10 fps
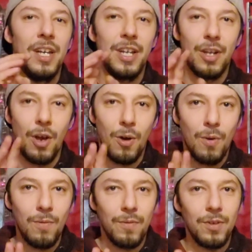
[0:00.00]
you
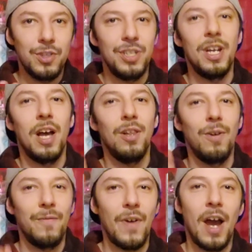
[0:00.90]
know,
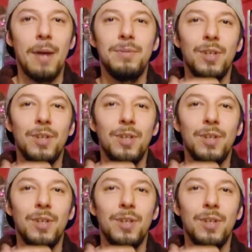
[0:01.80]
Giallo vibe.